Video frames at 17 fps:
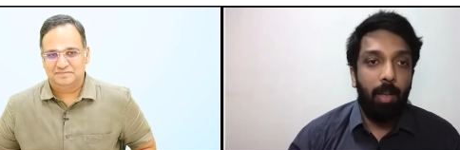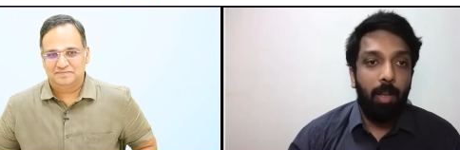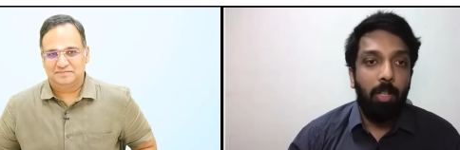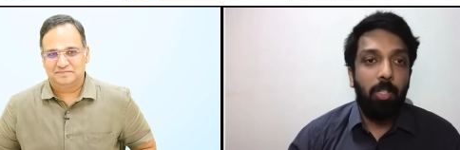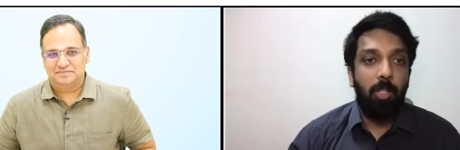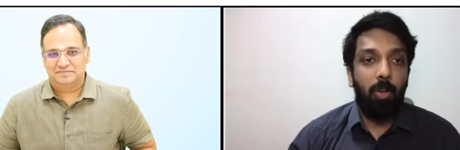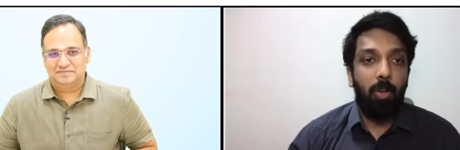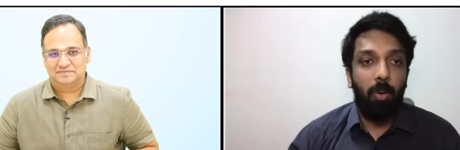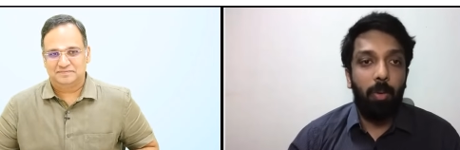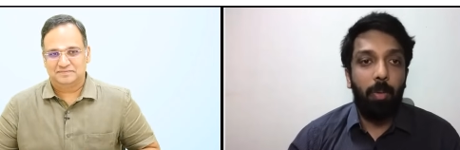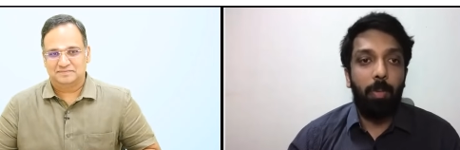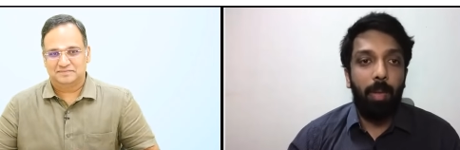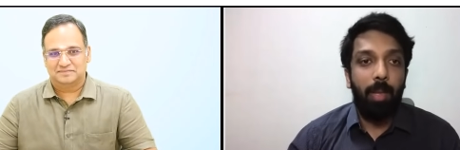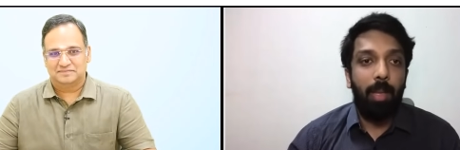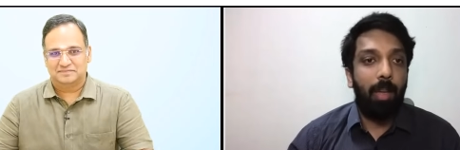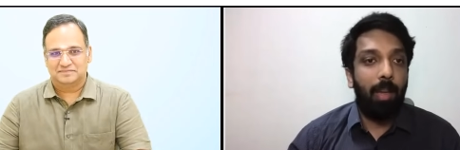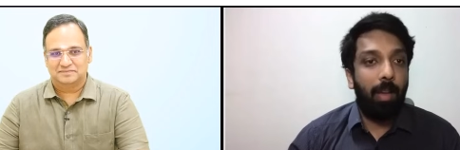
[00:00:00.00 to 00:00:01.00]
Speaker 1: So
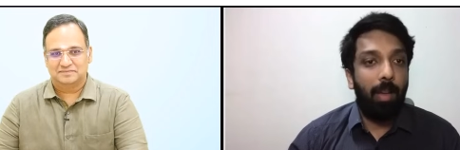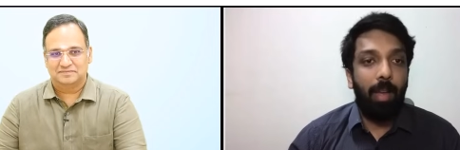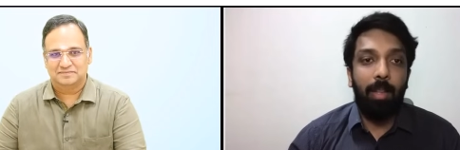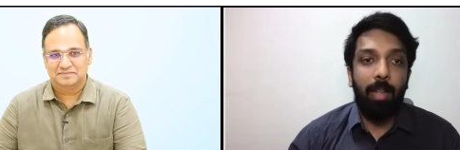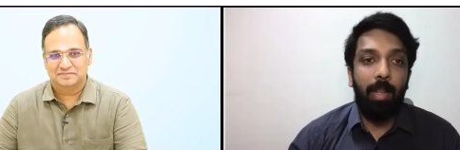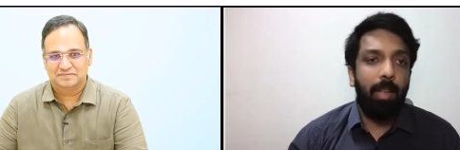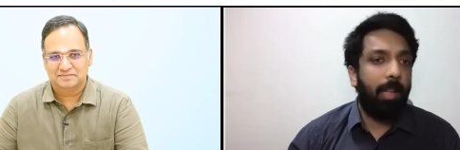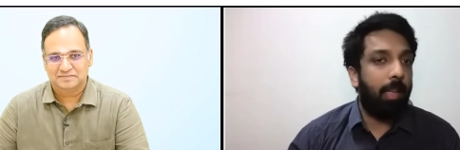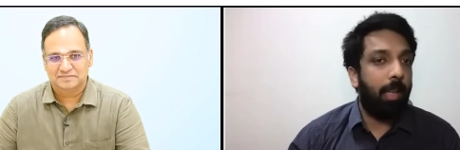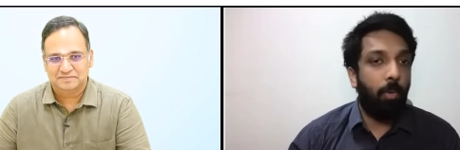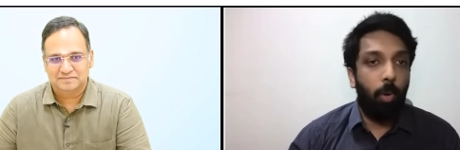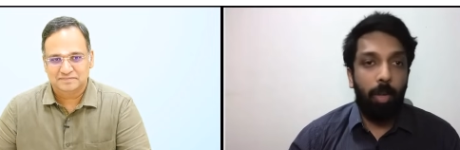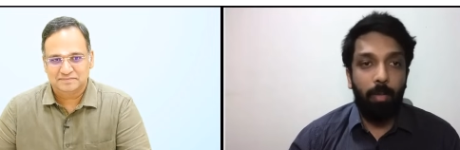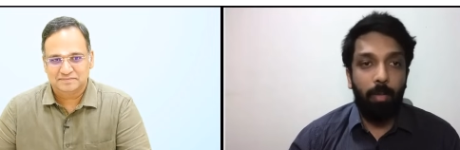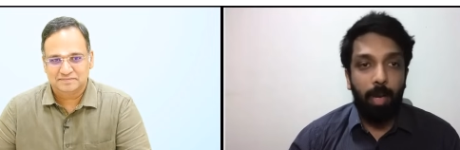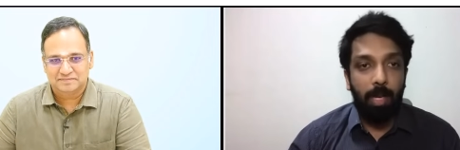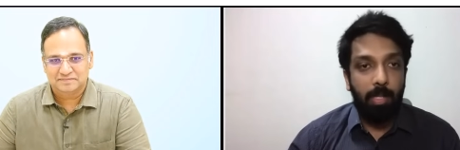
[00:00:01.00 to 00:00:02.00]
yeah, and then and then
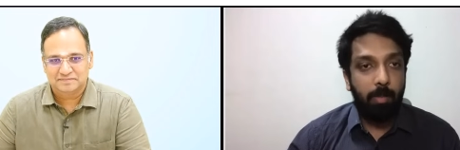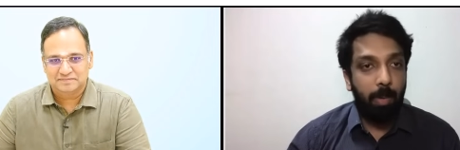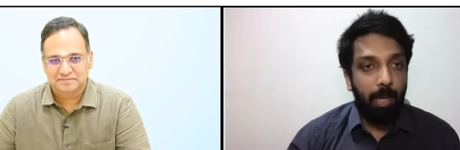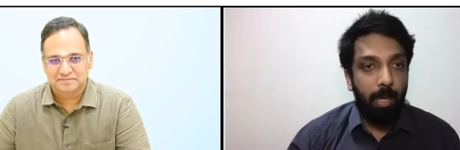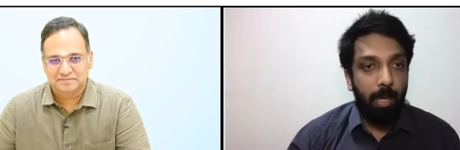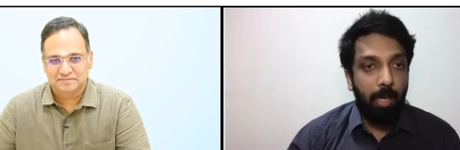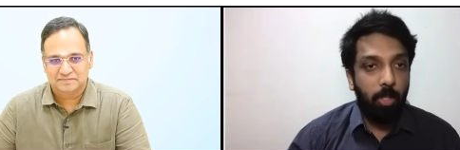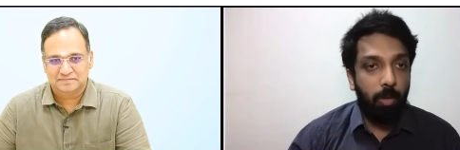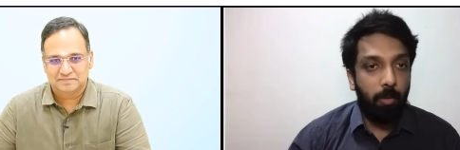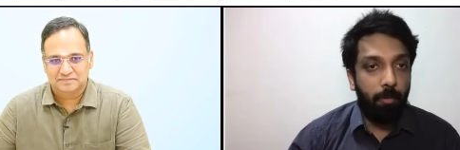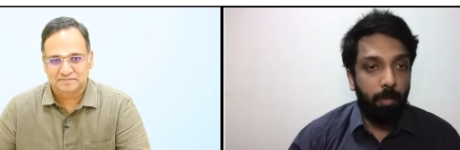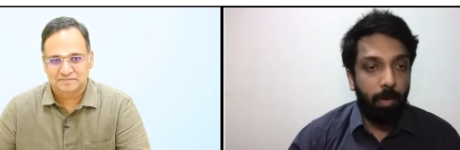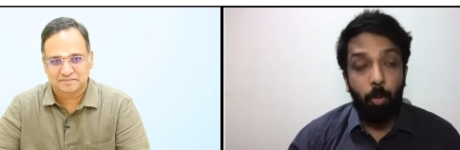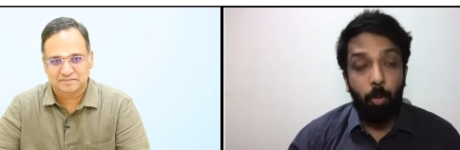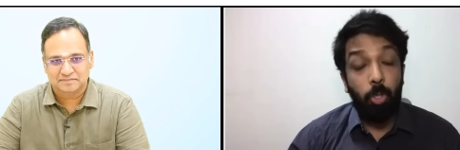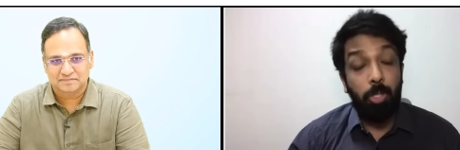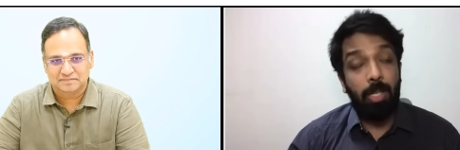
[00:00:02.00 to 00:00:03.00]
whatever experience of
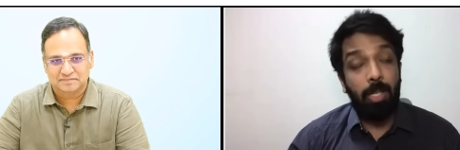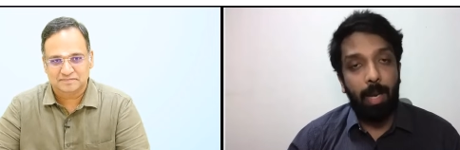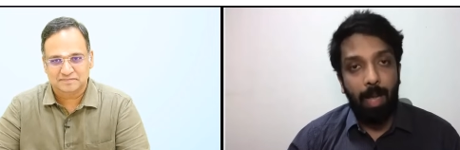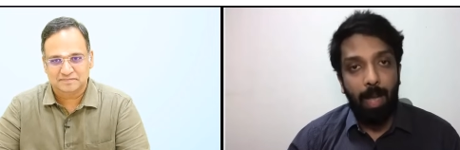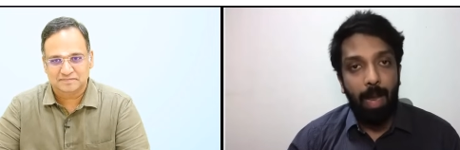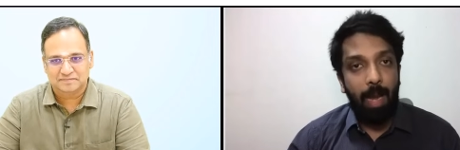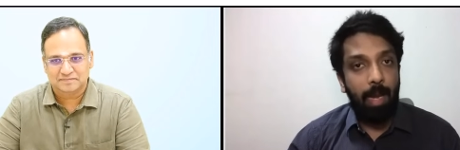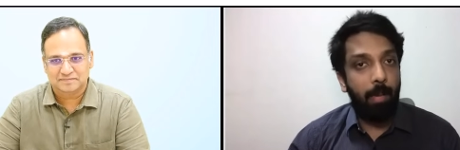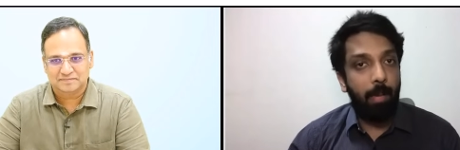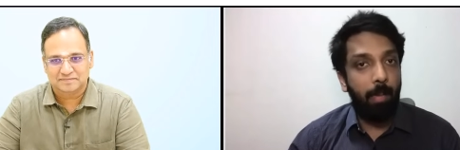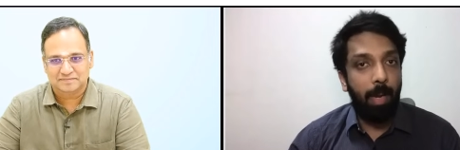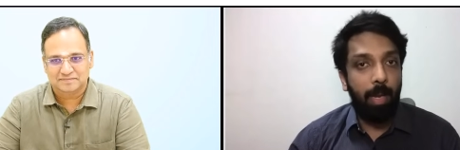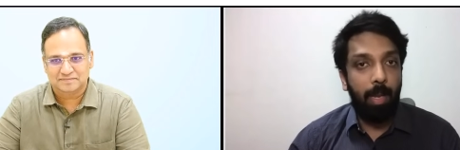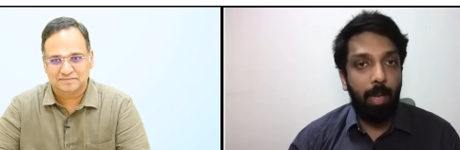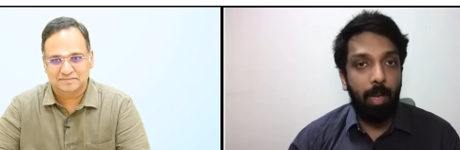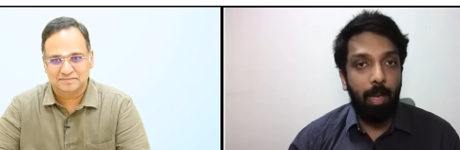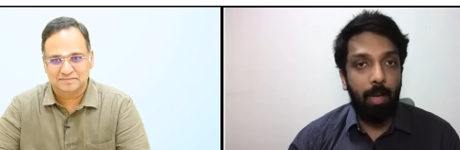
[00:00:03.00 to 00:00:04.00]
posting that I had in
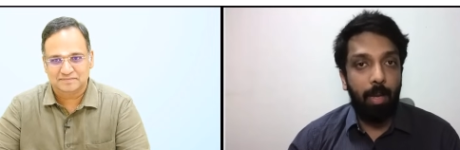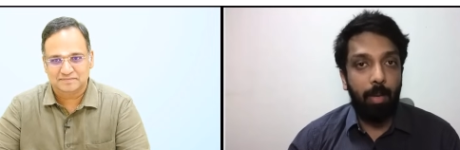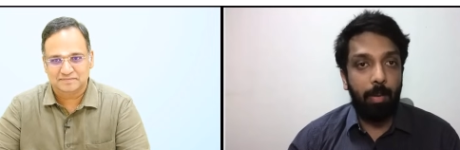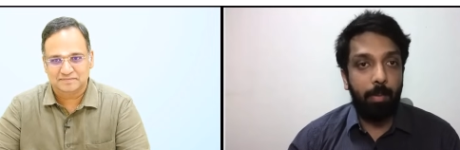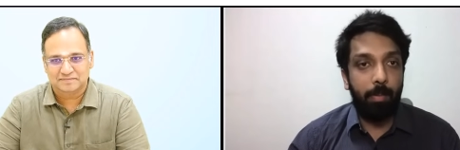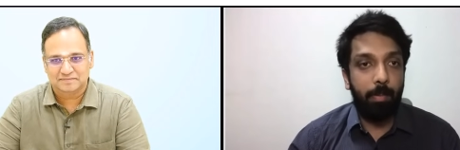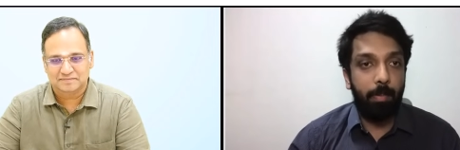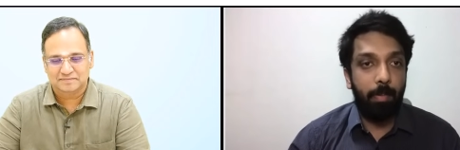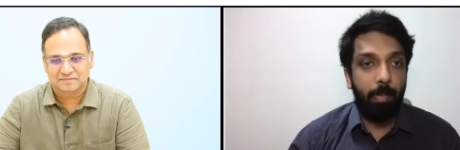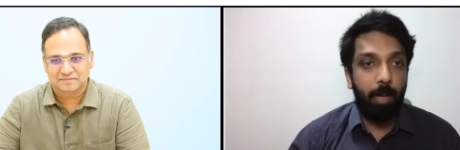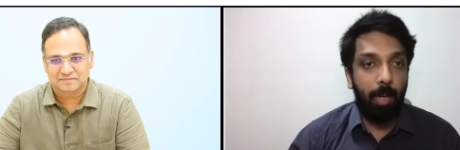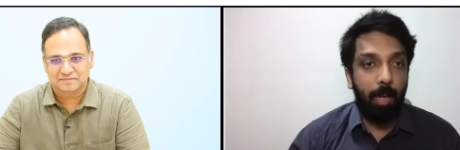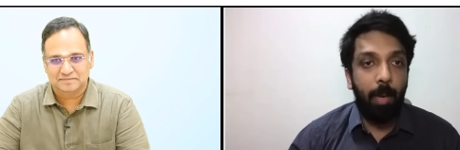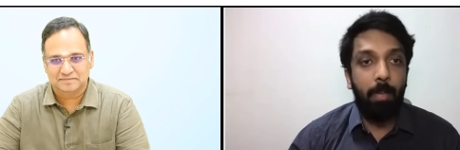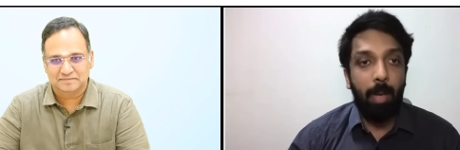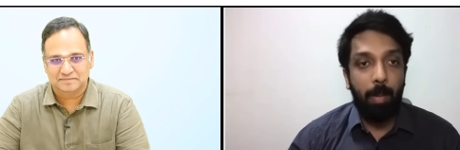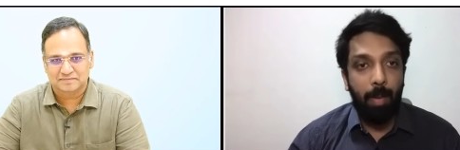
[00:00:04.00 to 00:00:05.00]
my
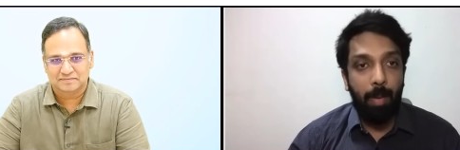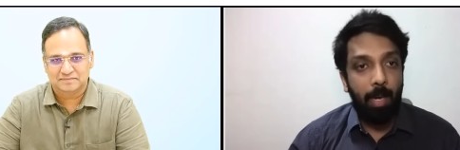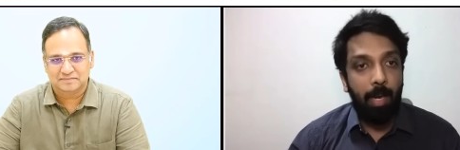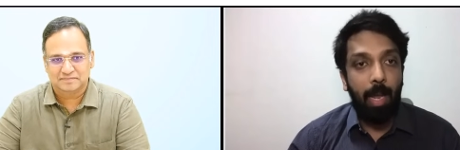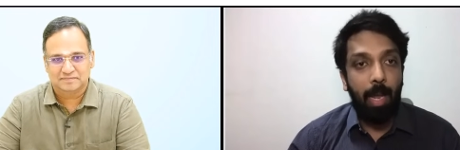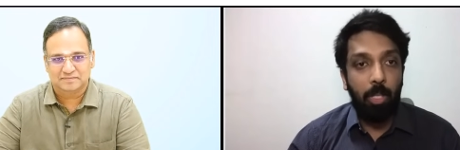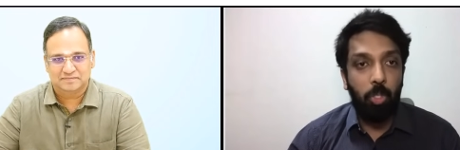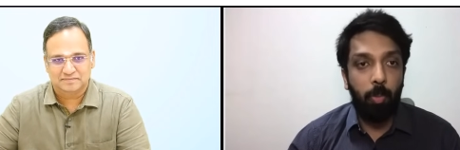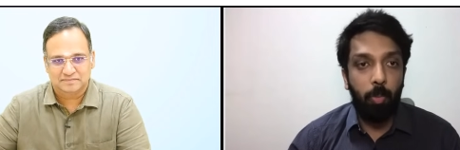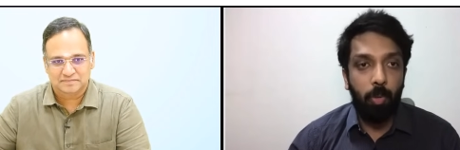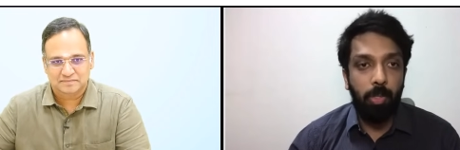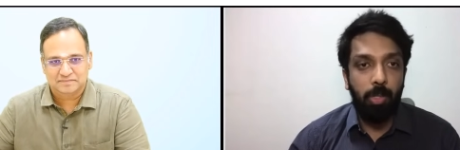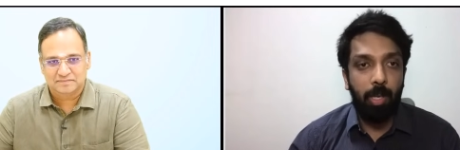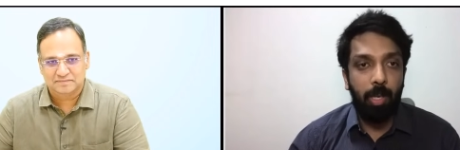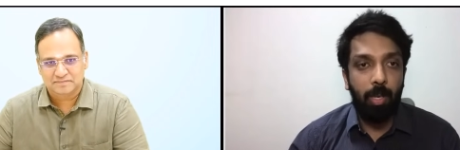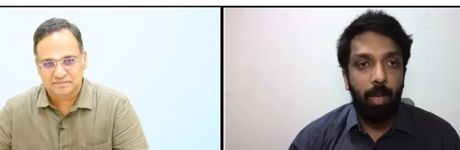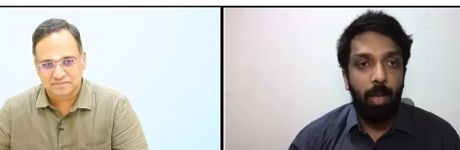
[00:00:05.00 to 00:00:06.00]
MD Med first
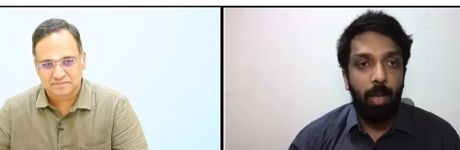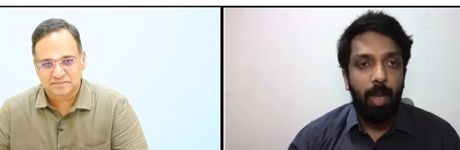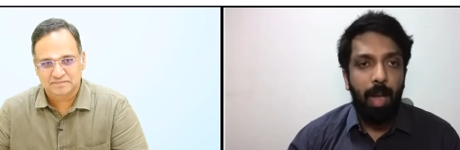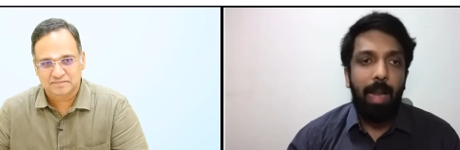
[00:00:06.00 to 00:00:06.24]
Gastrointestinal.